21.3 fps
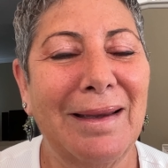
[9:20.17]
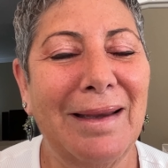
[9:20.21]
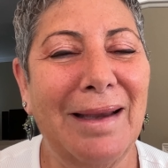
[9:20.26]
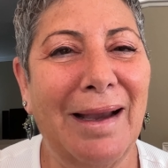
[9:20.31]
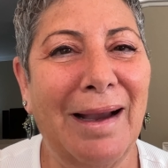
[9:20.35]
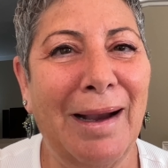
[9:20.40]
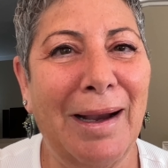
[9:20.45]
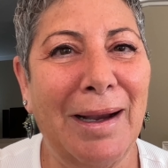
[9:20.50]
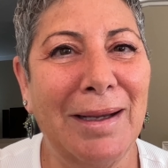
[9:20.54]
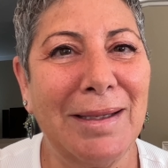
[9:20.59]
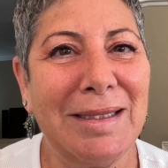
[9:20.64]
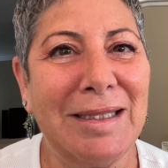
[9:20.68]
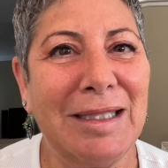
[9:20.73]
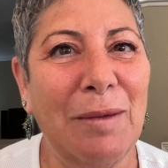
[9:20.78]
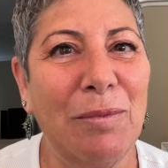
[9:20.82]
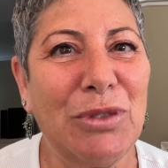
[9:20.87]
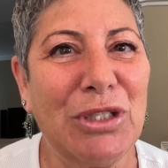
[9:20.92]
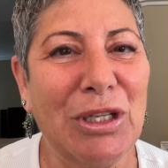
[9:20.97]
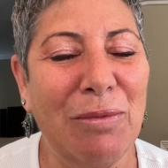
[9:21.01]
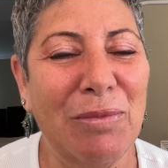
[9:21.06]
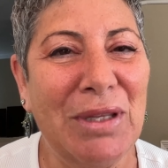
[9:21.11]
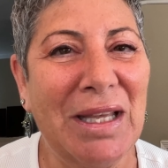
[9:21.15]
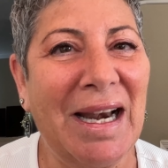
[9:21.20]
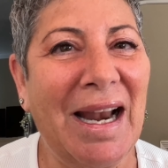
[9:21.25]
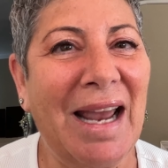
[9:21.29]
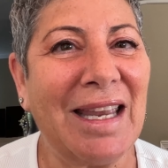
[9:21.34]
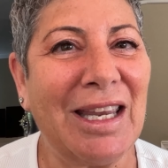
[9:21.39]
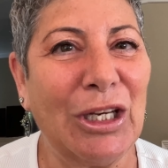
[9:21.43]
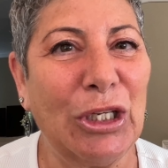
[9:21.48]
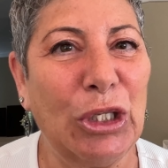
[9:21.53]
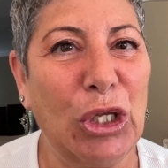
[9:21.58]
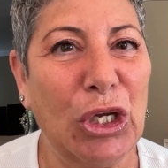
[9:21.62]
uh, symptom that I
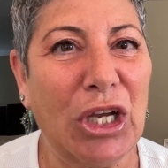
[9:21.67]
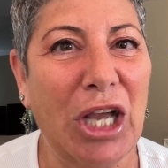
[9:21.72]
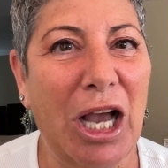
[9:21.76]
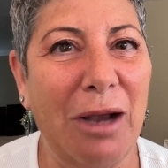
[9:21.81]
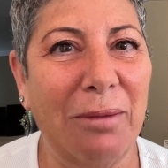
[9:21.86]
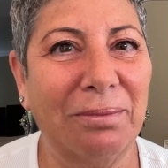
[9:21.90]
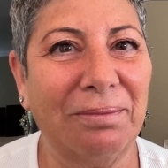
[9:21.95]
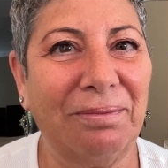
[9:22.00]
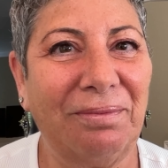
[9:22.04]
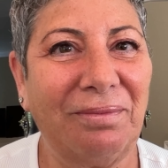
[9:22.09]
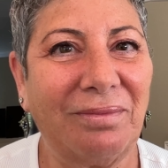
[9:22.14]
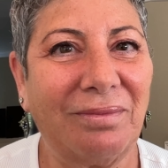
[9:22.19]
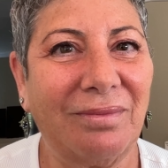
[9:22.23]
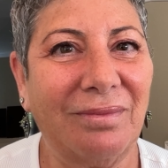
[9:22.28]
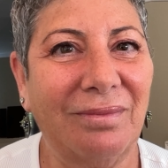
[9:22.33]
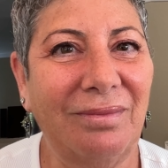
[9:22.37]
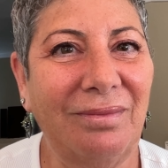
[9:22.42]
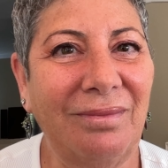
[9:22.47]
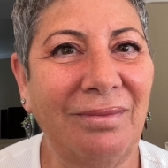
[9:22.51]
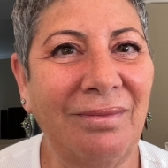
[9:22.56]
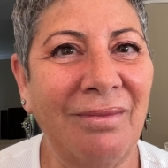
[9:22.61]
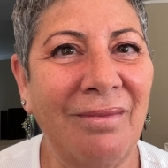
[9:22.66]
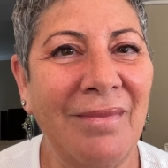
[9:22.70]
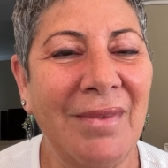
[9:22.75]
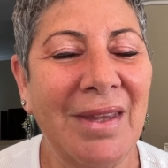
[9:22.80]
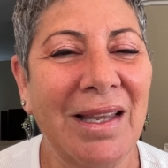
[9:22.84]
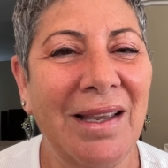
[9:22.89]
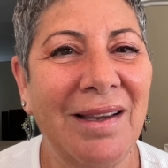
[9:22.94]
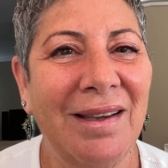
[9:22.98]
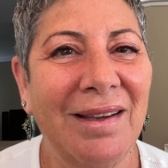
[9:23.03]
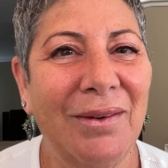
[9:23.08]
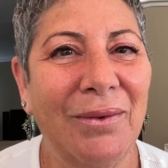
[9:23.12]
can look up.
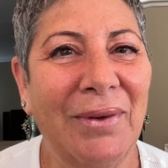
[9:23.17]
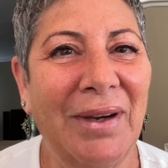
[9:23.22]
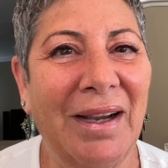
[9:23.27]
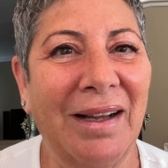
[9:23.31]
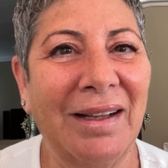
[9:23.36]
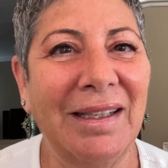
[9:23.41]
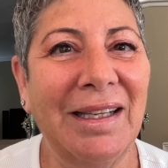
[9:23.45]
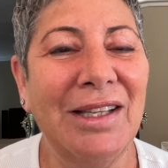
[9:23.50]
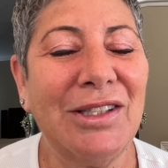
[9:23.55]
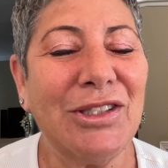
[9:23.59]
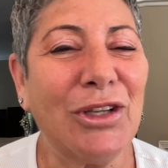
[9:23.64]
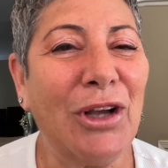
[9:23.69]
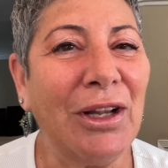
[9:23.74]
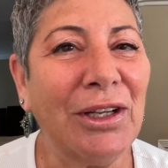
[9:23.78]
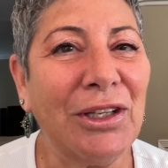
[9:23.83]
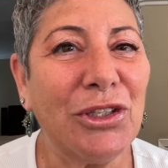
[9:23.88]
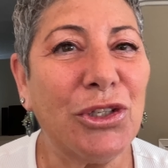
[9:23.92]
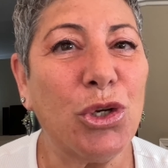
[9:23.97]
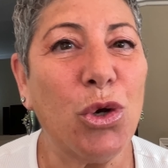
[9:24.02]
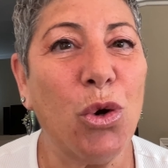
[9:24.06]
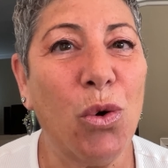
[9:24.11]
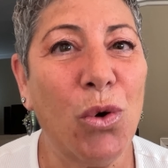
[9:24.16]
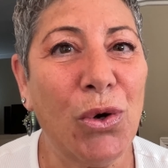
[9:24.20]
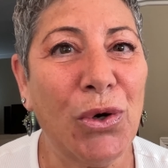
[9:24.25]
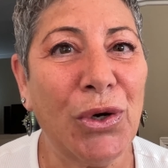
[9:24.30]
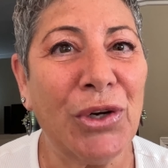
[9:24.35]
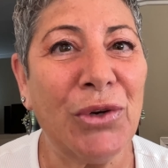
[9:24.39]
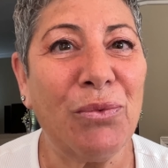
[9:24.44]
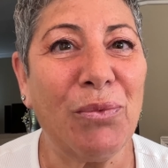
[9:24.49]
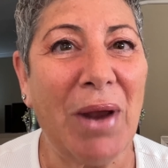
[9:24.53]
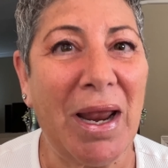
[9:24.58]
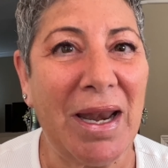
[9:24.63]
Well, it's called a
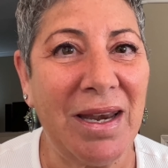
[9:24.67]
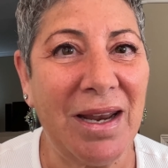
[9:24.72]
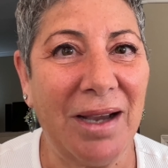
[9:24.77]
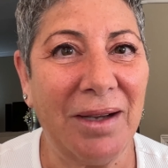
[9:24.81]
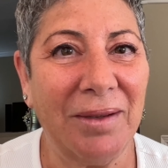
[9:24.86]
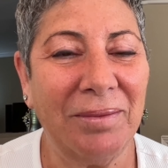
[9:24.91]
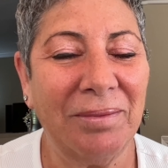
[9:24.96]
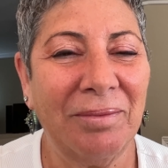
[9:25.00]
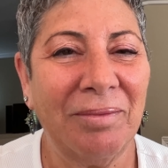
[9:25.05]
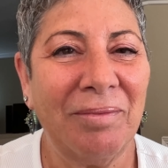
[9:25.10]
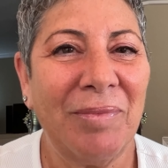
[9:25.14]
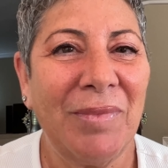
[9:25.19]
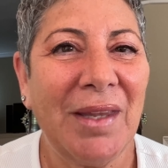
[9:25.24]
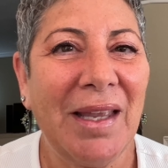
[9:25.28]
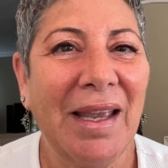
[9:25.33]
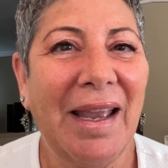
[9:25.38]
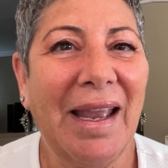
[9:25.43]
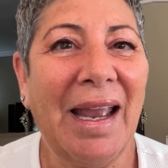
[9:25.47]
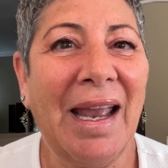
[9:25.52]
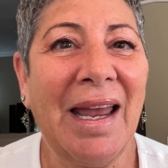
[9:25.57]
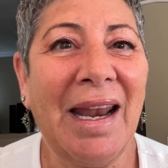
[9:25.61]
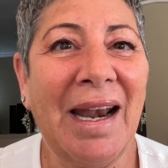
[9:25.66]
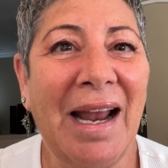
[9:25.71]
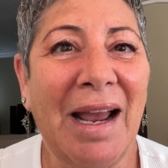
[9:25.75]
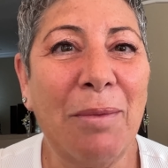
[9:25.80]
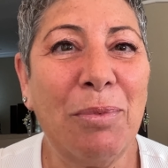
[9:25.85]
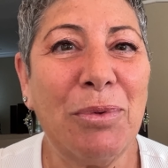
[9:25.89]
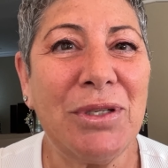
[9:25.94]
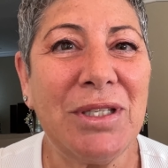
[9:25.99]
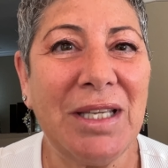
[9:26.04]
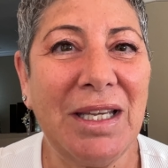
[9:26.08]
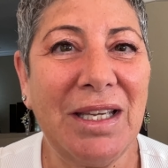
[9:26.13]
torn retina. And I
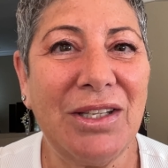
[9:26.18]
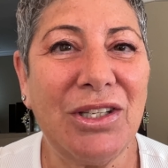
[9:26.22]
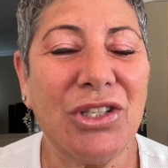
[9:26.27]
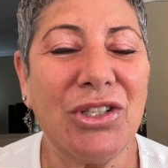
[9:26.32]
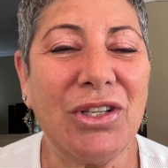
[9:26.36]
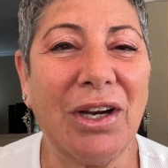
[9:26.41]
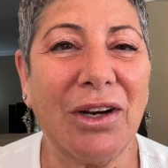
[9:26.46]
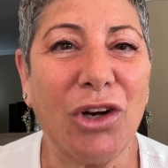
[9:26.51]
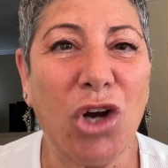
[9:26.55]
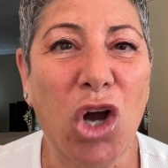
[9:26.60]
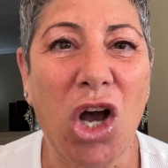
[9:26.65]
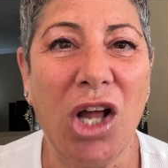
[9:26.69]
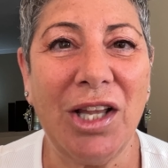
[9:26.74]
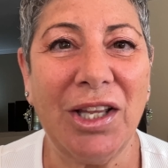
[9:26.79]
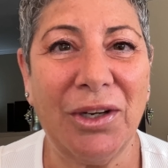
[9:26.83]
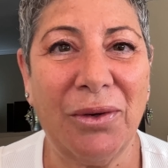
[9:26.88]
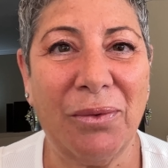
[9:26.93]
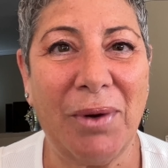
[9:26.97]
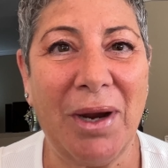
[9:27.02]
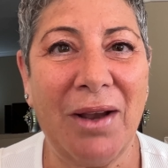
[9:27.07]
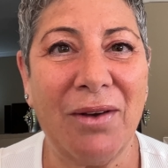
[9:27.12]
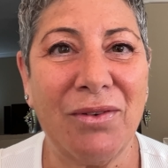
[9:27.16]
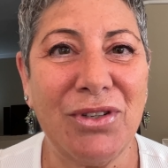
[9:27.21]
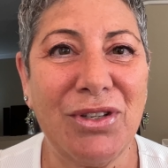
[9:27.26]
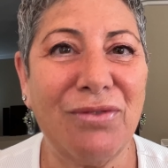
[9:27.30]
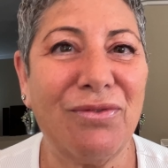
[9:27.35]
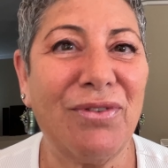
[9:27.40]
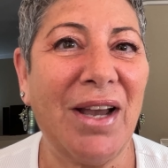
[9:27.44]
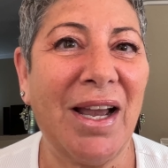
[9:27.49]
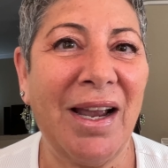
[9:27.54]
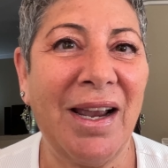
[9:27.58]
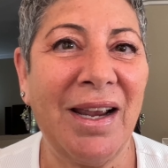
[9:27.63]
proceed to start calling around to
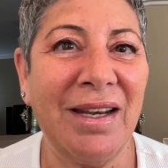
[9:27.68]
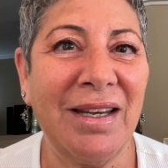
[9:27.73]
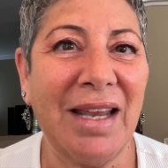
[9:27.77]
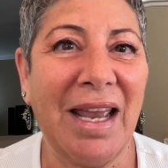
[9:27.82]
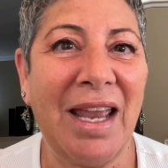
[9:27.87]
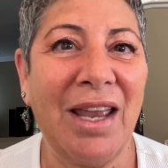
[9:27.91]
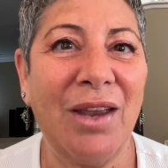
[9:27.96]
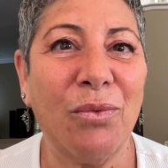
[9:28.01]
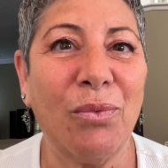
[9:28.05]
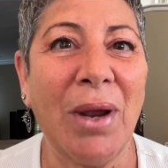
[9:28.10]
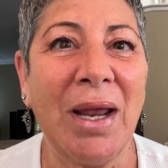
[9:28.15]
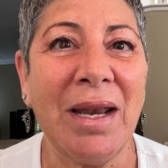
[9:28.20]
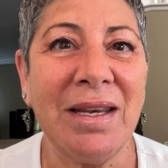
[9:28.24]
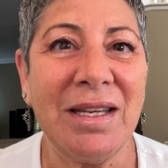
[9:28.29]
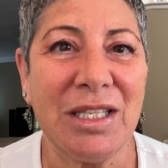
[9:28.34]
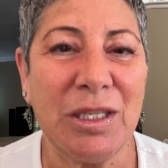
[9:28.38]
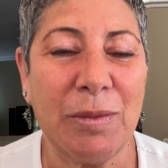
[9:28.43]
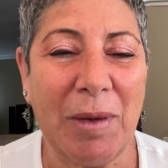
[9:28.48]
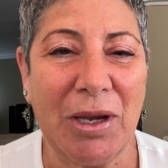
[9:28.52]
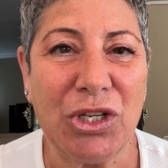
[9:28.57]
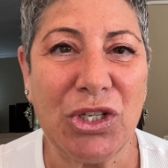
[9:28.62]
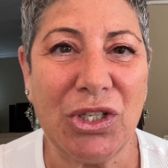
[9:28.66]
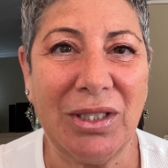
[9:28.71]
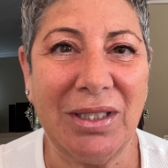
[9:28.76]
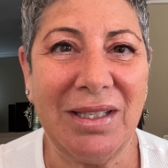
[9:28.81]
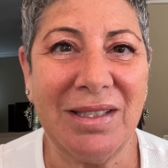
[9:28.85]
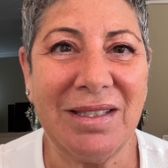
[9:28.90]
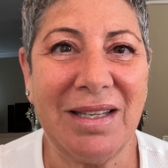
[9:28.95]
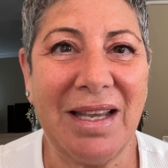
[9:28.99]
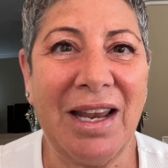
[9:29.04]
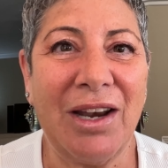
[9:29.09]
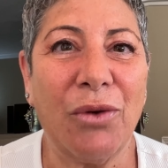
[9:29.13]
find a retina
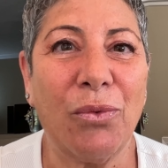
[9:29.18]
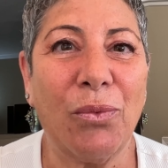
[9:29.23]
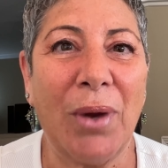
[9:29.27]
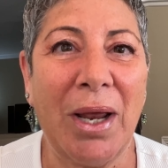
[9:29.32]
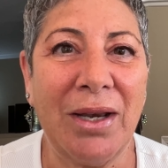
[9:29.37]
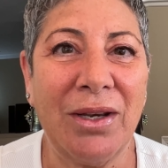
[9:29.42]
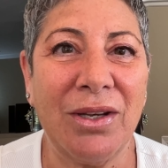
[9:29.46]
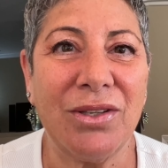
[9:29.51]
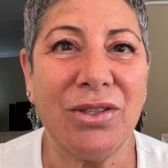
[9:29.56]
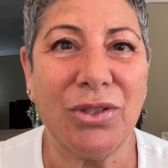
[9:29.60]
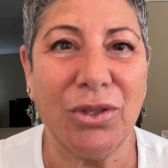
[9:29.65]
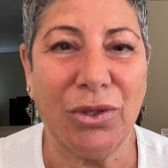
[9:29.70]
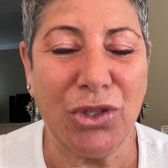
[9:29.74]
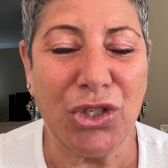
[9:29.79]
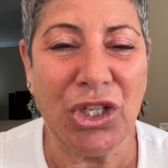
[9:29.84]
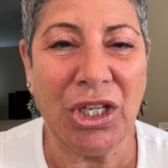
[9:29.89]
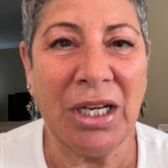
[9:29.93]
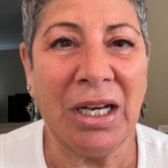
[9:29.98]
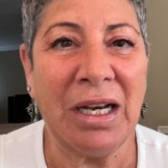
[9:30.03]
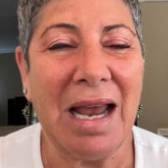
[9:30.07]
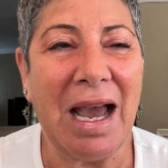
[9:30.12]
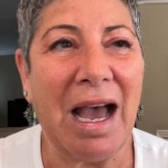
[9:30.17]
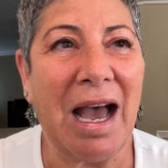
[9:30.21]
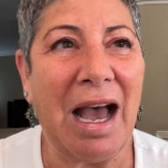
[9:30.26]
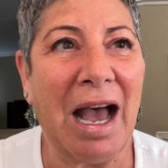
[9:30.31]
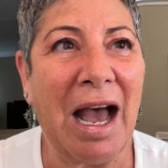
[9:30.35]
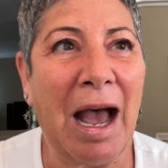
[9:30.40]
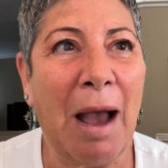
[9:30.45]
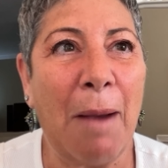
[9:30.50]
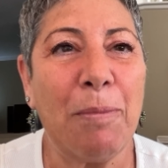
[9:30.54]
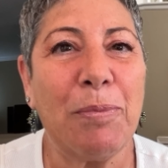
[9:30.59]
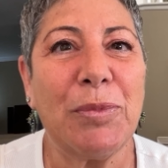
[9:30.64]
specialist and a retina surgeon, an
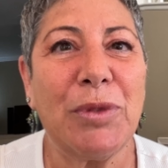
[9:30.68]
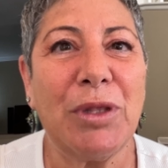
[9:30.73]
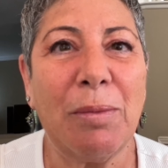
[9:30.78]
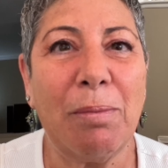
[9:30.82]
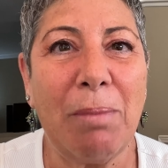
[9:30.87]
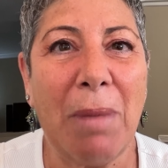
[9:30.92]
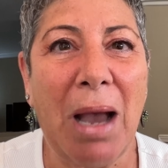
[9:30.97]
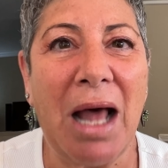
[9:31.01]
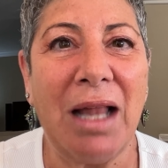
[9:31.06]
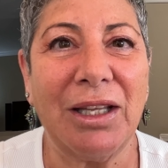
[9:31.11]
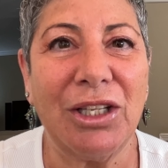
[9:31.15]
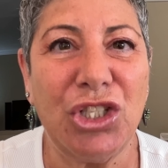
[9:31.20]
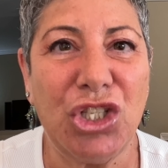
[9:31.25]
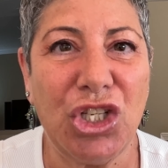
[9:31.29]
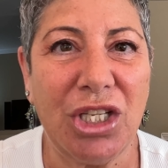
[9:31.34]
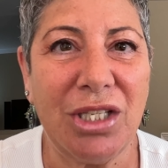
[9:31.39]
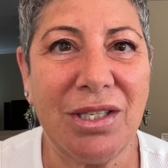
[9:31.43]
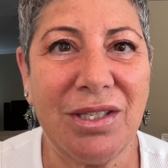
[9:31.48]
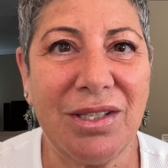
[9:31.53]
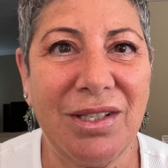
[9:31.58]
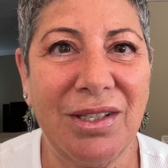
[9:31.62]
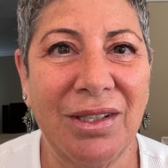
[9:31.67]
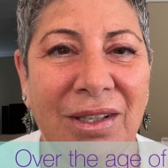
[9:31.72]
ophthalmologist,